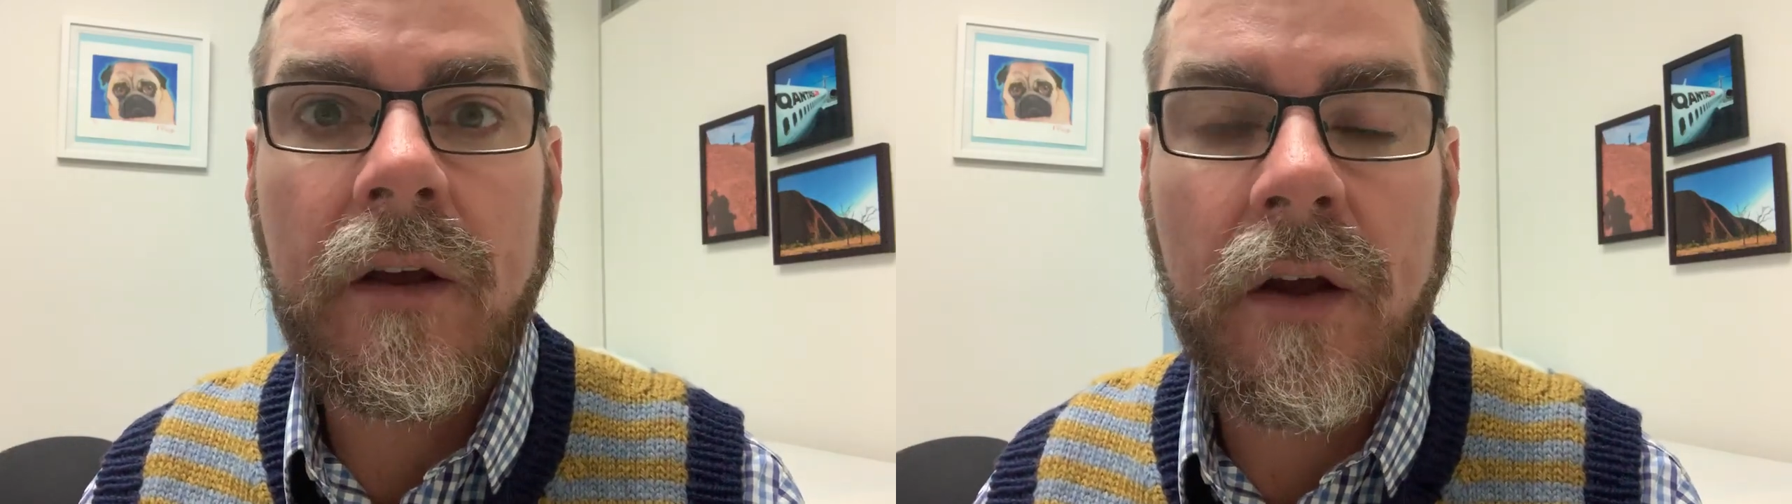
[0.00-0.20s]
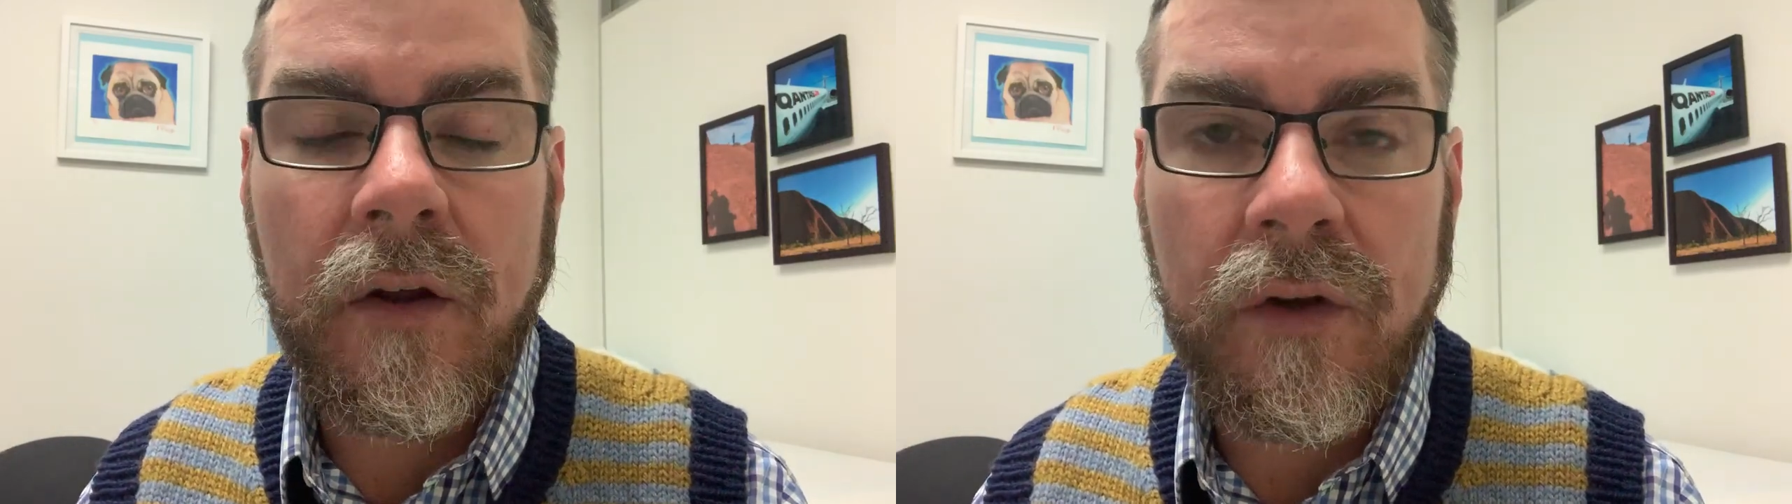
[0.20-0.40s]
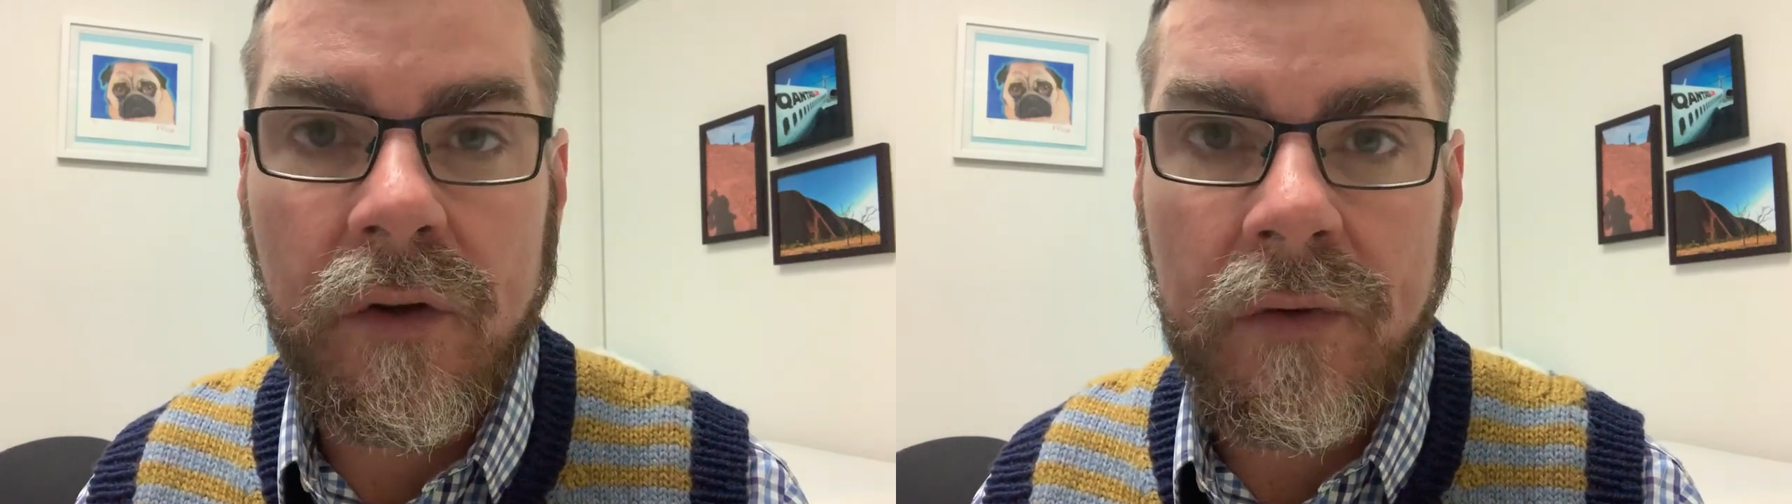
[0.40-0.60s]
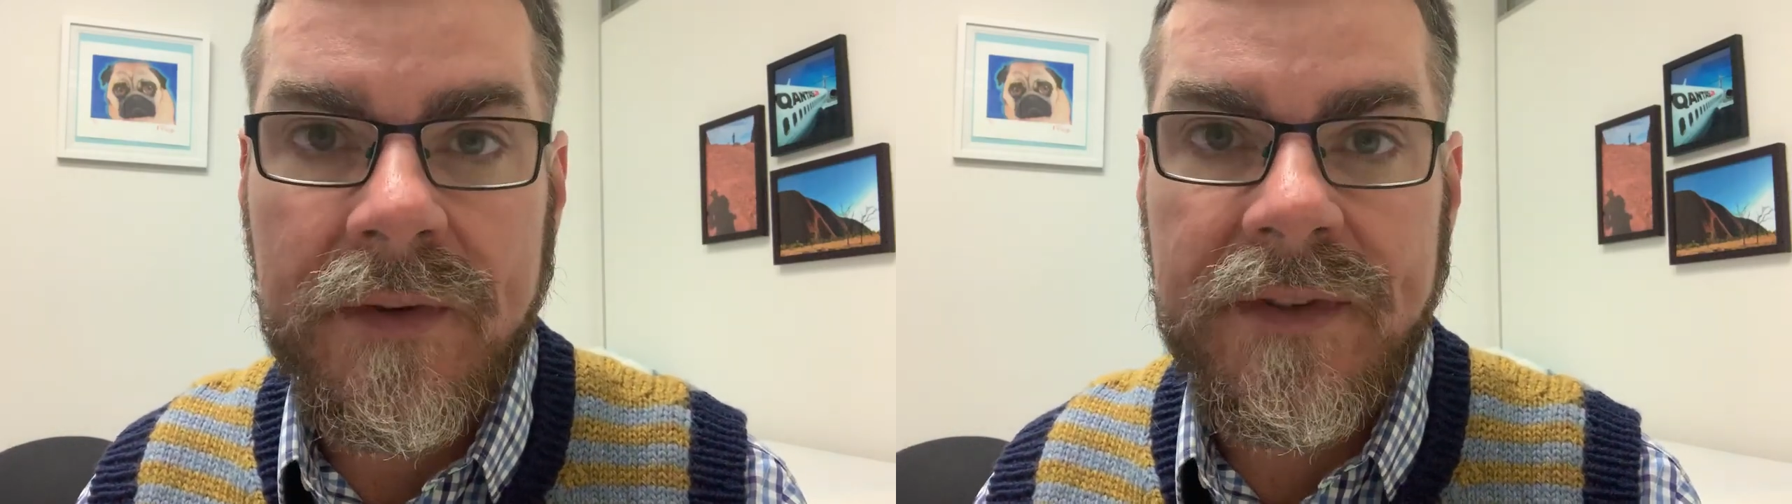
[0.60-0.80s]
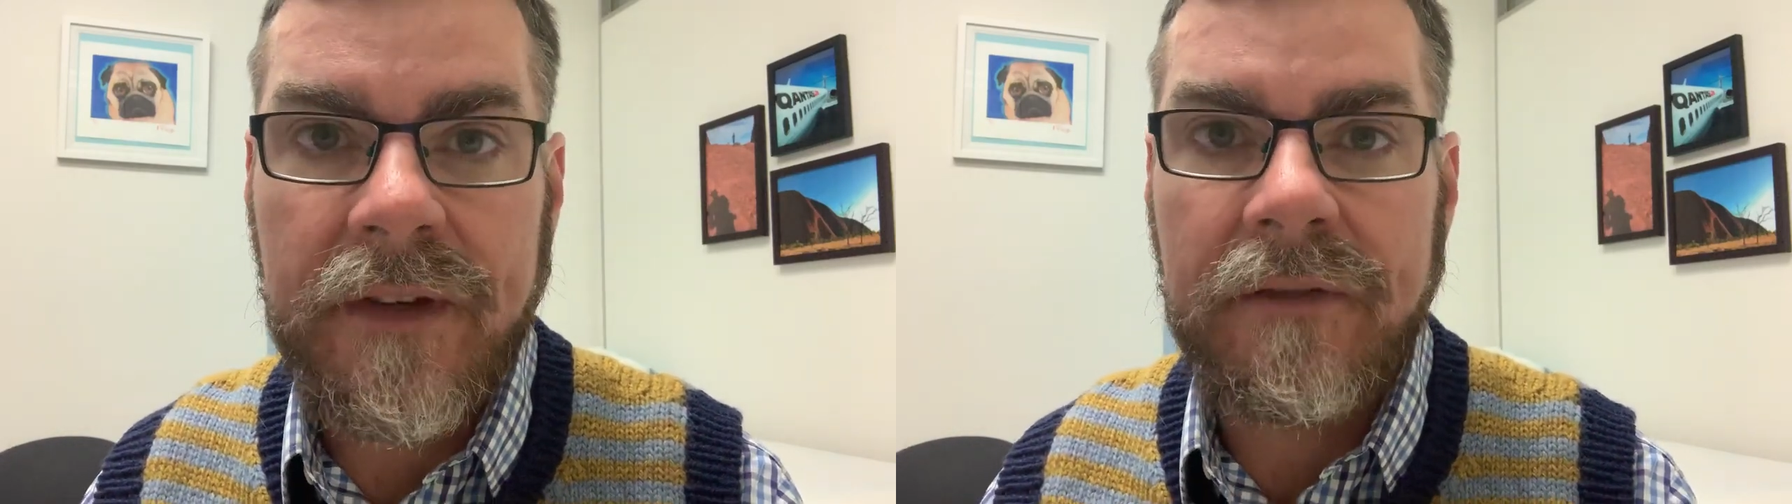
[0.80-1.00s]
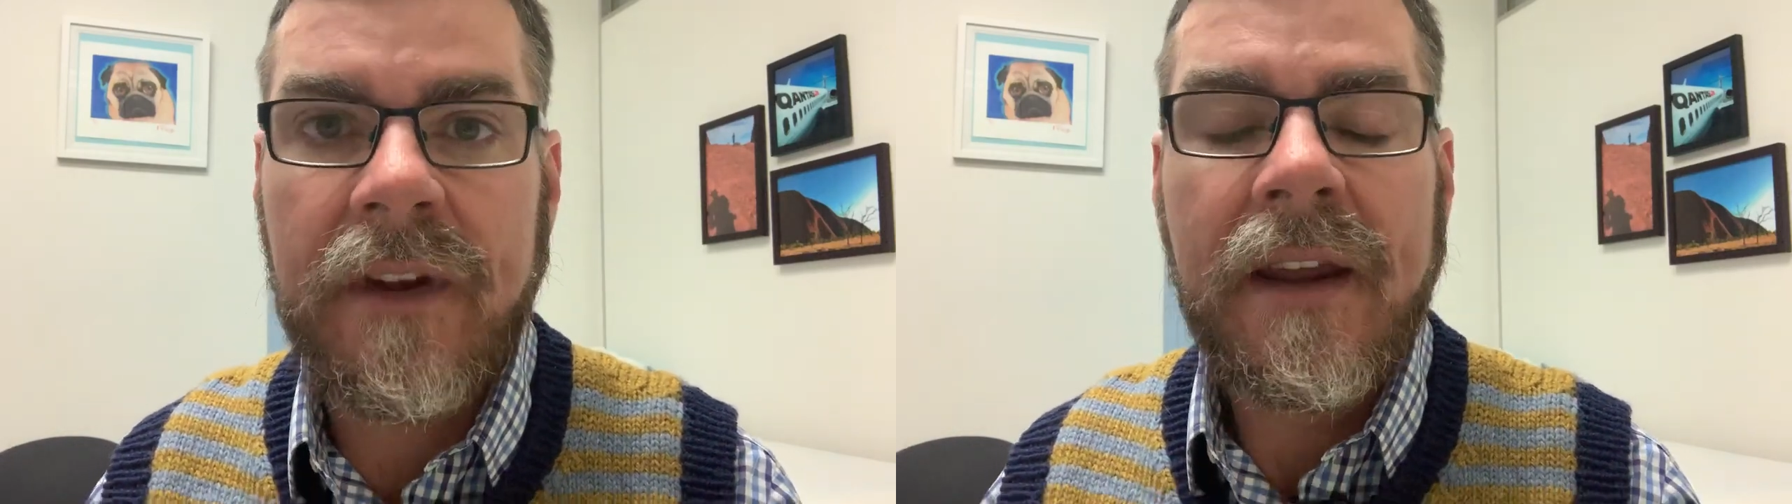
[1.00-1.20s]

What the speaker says: conclusive.